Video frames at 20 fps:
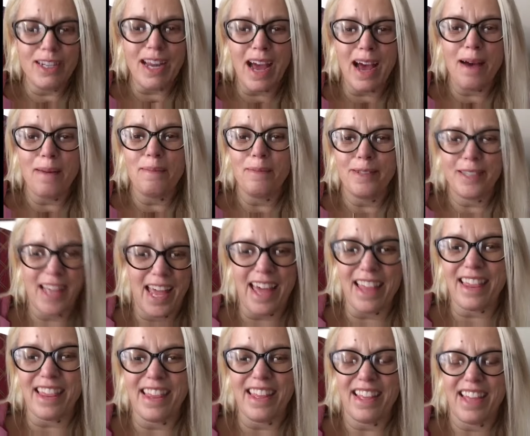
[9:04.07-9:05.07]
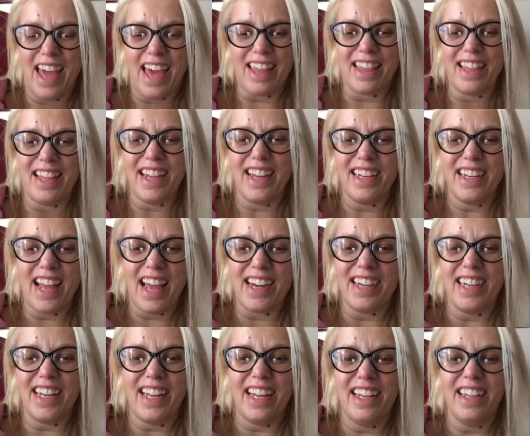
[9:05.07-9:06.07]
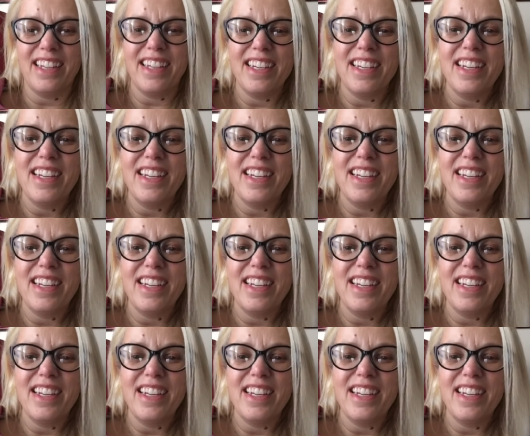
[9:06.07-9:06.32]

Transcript: job, Kathleen Kennedy.